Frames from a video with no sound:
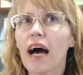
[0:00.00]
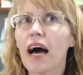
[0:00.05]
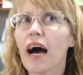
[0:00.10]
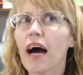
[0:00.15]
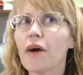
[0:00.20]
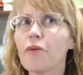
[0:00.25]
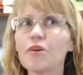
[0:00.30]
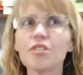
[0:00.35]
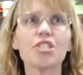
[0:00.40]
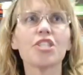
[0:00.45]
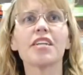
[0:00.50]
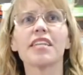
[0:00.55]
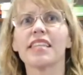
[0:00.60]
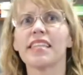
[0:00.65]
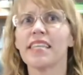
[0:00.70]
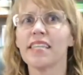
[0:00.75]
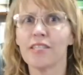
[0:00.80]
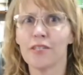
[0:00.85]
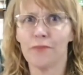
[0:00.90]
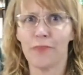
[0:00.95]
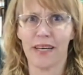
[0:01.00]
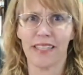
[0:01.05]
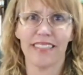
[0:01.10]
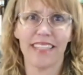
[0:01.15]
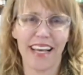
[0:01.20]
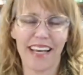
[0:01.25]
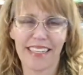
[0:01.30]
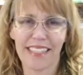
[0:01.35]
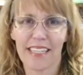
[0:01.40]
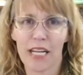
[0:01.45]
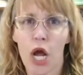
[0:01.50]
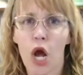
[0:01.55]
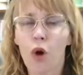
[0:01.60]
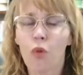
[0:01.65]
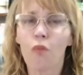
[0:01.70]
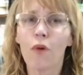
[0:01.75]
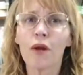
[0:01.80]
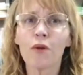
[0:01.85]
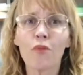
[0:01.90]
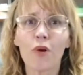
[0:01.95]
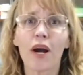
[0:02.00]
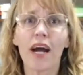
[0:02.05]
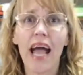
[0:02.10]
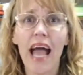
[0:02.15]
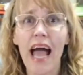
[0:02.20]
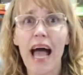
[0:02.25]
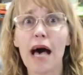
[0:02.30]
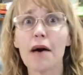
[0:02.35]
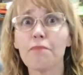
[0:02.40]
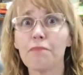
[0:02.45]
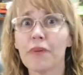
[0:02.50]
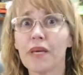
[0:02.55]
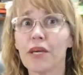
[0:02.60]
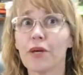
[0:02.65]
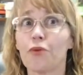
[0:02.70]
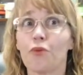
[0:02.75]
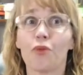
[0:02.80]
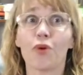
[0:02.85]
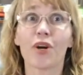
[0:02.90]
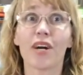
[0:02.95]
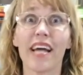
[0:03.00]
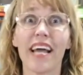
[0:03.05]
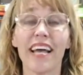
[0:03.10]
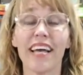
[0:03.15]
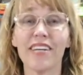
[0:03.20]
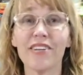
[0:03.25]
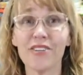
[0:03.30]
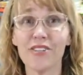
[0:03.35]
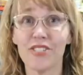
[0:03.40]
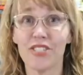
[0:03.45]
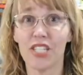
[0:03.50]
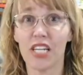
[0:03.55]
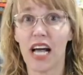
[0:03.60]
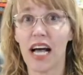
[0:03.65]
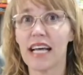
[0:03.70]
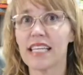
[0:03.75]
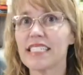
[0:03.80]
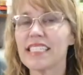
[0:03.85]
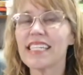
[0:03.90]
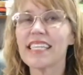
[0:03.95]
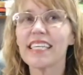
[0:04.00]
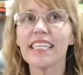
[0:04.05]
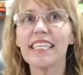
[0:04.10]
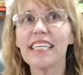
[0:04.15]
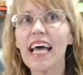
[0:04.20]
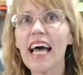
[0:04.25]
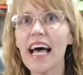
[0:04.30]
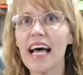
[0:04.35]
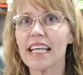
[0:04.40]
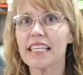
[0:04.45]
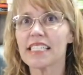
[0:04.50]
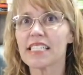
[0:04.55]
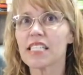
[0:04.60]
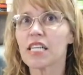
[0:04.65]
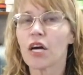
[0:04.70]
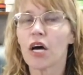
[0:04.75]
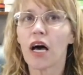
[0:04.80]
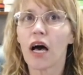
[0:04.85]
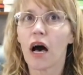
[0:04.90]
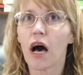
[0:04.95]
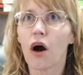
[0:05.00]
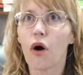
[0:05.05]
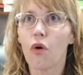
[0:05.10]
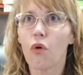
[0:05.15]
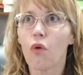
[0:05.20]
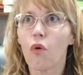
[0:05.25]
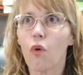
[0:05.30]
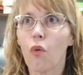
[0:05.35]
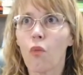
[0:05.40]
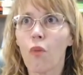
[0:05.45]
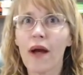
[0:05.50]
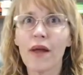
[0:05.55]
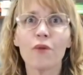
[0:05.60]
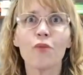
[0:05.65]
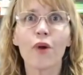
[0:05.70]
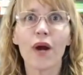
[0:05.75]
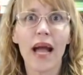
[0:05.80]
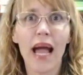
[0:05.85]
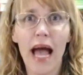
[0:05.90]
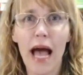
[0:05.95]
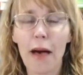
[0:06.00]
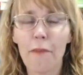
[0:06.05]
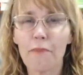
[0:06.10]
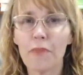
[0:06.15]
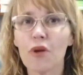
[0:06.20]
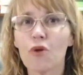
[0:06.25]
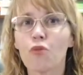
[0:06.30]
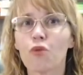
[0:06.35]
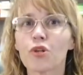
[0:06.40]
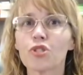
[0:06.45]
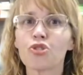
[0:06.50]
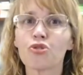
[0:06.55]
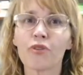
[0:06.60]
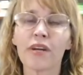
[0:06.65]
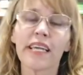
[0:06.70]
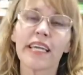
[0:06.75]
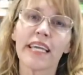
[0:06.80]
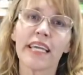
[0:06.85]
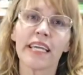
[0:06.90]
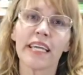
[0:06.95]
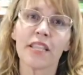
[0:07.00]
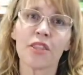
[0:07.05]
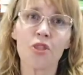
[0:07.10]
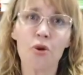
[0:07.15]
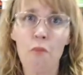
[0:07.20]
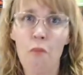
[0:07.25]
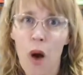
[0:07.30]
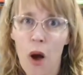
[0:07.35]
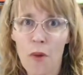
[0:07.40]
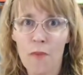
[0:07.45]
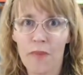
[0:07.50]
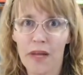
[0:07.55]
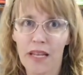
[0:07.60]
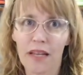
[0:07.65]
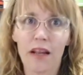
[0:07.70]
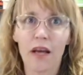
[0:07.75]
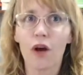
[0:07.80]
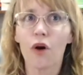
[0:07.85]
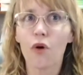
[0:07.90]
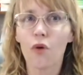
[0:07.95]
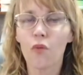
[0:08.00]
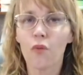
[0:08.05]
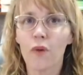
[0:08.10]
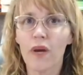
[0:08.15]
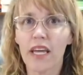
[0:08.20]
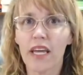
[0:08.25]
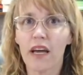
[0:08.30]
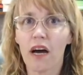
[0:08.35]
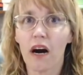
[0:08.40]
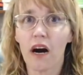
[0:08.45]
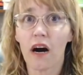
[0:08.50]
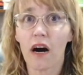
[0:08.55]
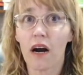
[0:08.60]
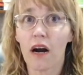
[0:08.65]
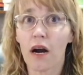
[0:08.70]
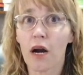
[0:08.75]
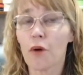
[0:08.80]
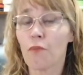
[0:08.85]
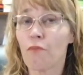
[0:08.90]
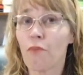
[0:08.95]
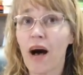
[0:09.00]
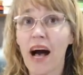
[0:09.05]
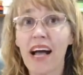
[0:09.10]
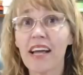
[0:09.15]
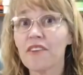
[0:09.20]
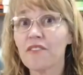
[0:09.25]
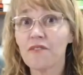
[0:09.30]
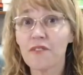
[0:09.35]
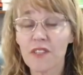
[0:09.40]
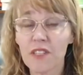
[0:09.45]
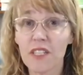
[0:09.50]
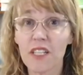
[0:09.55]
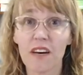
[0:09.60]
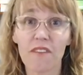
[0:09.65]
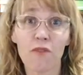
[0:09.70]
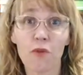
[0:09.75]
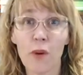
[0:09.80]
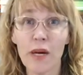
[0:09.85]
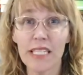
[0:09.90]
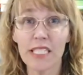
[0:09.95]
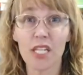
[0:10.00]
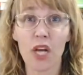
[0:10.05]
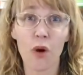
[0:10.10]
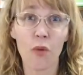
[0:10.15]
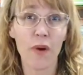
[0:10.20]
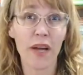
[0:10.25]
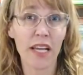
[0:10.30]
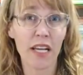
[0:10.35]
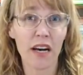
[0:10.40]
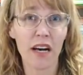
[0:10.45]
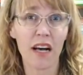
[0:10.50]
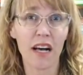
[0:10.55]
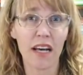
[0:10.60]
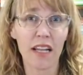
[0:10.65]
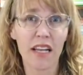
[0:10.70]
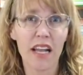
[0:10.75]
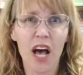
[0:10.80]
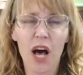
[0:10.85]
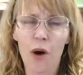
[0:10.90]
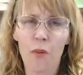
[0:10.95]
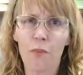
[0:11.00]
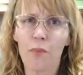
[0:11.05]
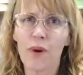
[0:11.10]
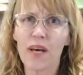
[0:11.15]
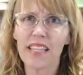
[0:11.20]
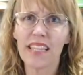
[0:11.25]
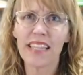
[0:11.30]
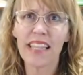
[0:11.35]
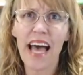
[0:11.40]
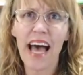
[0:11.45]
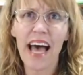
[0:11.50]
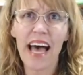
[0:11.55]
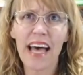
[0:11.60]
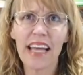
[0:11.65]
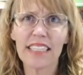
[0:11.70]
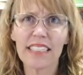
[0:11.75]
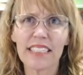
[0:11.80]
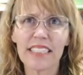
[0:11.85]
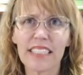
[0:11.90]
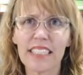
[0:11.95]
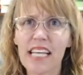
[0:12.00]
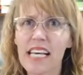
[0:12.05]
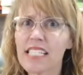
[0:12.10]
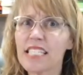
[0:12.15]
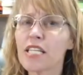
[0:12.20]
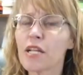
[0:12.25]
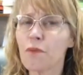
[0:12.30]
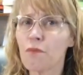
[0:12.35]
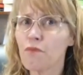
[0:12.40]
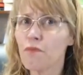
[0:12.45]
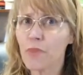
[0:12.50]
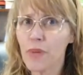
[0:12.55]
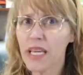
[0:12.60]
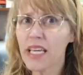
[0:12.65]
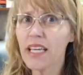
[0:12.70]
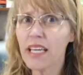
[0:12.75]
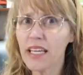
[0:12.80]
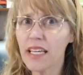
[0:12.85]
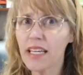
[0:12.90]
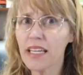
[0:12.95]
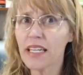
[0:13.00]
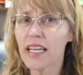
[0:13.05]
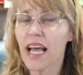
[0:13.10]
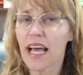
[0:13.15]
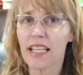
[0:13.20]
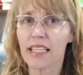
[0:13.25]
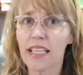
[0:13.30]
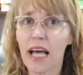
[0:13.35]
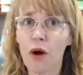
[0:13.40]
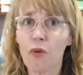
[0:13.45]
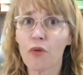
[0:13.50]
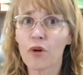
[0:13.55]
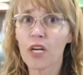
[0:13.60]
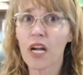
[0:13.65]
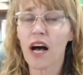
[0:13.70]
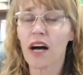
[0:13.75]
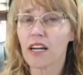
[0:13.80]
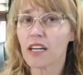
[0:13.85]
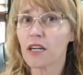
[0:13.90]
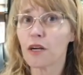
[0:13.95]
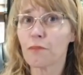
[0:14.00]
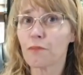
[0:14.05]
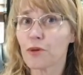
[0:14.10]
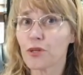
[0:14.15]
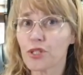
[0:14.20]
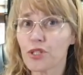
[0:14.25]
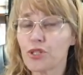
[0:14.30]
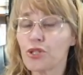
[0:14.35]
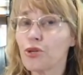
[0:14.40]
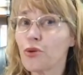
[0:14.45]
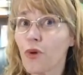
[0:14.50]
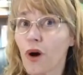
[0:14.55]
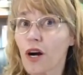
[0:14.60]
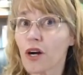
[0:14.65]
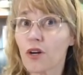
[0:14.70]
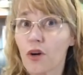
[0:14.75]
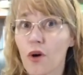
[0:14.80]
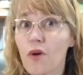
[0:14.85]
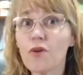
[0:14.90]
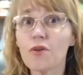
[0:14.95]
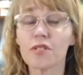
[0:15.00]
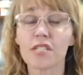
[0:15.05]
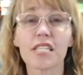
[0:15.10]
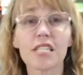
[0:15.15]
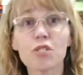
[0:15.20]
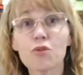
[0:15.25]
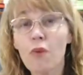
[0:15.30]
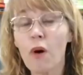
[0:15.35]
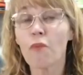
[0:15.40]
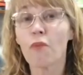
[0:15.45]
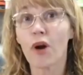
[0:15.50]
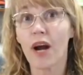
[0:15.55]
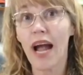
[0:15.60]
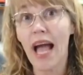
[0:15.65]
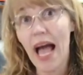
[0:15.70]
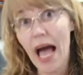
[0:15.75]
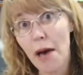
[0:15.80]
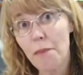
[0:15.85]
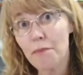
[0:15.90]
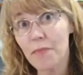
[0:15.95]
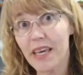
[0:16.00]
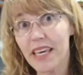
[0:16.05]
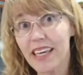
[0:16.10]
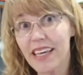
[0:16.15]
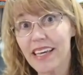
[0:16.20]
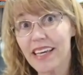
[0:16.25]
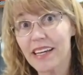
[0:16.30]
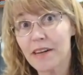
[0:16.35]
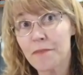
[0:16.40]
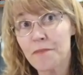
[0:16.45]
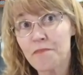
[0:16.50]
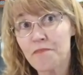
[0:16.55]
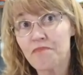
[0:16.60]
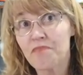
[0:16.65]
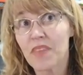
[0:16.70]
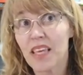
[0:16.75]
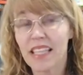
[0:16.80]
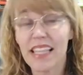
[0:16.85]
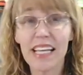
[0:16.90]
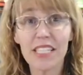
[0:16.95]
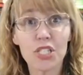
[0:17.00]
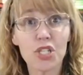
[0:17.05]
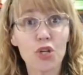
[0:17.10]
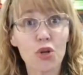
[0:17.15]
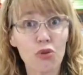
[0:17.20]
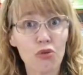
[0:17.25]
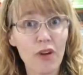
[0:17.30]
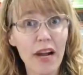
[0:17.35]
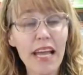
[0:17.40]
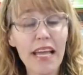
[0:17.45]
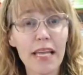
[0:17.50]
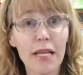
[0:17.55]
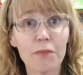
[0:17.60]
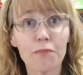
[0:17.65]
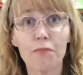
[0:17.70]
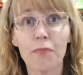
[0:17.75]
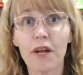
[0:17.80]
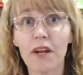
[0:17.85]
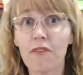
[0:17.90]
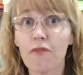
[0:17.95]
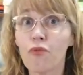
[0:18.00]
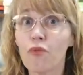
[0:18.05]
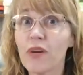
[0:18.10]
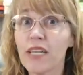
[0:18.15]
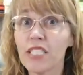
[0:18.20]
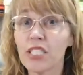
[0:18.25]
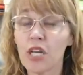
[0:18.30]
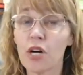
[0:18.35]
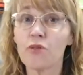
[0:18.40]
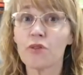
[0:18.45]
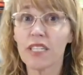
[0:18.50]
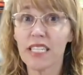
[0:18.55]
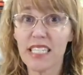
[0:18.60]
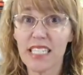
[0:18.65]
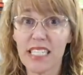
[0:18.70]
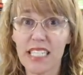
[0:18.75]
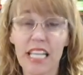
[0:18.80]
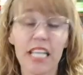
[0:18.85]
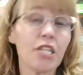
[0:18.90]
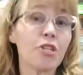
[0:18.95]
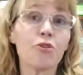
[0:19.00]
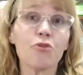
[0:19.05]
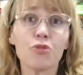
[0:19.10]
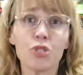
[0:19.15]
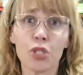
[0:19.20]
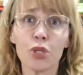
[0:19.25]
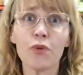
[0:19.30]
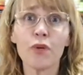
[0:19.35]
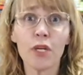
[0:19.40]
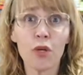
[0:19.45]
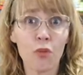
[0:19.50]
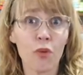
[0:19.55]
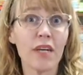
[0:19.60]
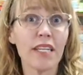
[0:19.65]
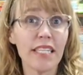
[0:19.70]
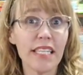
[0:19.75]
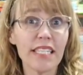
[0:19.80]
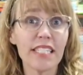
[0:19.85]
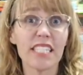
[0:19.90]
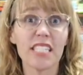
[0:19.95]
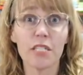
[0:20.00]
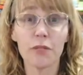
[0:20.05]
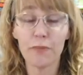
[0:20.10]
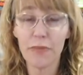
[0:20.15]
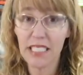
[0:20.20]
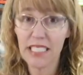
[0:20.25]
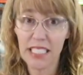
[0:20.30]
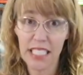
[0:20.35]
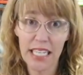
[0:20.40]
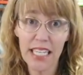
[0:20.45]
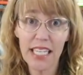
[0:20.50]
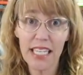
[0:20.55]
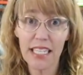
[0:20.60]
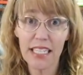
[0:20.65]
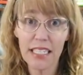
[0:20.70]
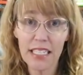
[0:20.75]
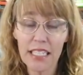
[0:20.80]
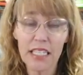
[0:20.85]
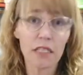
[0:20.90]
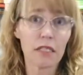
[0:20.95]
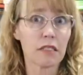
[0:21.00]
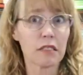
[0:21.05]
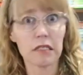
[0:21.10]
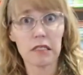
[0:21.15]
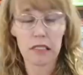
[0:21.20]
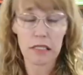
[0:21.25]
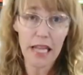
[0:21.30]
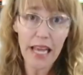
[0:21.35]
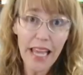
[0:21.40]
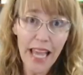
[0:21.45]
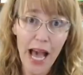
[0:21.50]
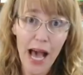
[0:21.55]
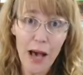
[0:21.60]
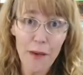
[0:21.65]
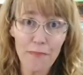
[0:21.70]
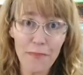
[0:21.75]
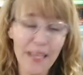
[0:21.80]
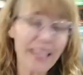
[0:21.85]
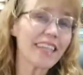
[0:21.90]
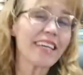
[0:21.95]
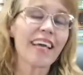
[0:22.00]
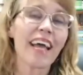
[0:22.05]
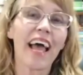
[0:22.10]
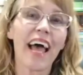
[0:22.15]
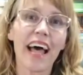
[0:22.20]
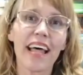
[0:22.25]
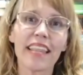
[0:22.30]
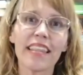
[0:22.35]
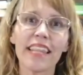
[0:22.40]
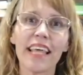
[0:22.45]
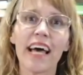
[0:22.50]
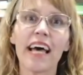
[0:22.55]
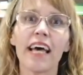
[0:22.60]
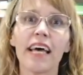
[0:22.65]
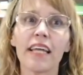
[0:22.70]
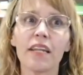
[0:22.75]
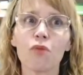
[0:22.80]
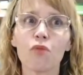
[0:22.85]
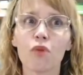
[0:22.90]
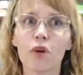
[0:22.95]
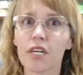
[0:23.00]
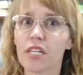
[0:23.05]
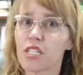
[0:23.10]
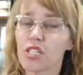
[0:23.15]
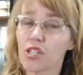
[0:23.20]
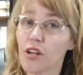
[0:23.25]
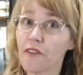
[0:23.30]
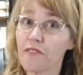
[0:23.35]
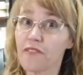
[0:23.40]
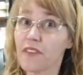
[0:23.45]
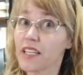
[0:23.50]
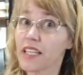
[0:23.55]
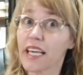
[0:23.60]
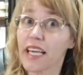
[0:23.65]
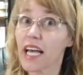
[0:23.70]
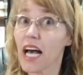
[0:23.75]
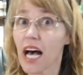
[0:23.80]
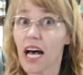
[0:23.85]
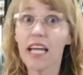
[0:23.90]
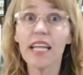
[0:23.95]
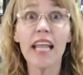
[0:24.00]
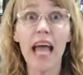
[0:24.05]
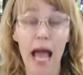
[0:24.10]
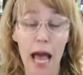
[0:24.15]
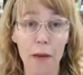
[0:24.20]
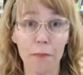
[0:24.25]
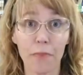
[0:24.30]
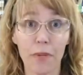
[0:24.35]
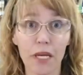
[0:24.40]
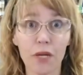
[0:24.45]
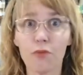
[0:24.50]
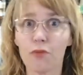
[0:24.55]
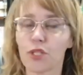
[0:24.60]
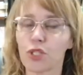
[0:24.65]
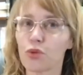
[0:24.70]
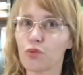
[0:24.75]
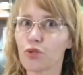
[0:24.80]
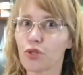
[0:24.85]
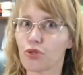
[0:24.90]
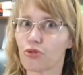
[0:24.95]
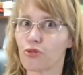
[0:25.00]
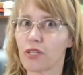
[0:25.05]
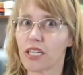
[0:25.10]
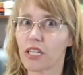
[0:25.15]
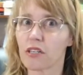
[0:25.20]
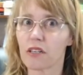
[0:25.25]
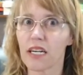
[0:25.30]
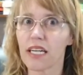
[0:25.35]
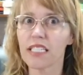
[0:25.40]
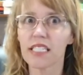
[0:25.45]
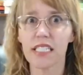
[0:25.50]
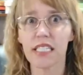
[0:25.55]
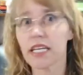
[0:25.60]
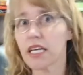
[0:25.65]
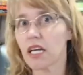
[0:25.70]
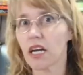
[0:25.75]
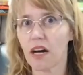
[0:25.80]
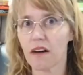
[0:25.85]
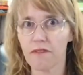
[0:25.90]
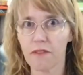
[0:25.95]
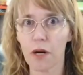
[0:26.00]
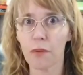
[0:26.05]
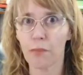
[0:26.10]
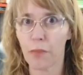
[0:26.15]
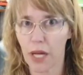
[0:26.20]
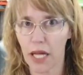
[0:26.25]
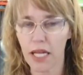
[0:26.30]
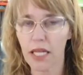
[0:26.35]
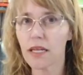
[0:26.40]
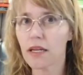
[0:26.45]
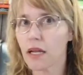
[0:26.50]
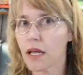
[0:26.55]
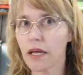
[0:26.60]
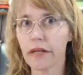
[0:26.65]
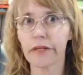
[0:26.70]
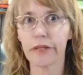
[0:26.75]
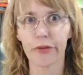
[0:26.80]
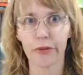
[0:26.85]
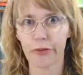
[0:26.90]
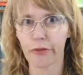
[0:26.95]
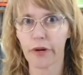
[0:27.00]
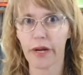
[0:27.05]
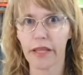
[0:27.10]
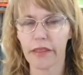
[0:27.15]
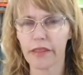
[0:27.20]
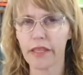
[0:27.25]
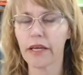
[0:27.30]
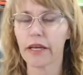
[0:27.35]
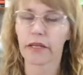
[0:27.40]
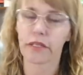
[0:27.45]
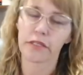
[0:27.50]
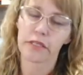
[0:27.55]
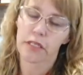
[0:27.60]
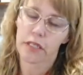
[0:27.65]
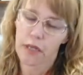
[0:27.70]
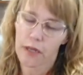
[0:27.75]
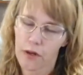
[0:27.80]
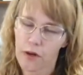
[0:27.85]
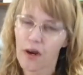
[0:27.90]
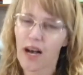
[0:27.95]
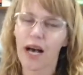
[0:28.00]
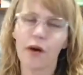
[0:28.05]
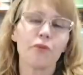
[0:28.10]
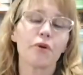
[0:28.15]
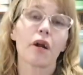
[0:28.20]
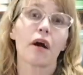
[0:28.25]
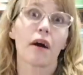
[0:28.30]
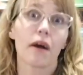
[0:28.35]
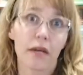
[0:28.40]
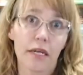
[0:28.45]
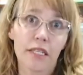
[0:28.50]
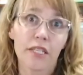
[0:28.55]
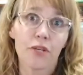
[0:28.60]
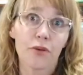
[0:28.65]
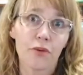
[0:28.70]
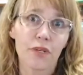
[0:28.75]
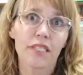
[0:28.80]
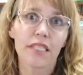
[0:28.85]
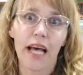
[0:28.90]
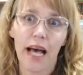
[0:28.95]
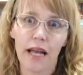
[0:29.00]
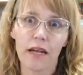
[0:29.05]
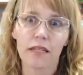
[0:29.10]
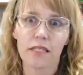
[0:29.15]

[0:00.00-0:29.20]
I want you to think about that. When we're happy, we're energized. Yes, when we're happy, we're drinking in the moment. We are mindful of what's going on, but that doesn't mean that we're not going to pursue our goals, because when we're happy, that's great. But if we don't continue doing what needs to be done to stay happy, then we're going to start feeling unhappy, which will trigger us to get off our butt and do the right thing. So I would argue with that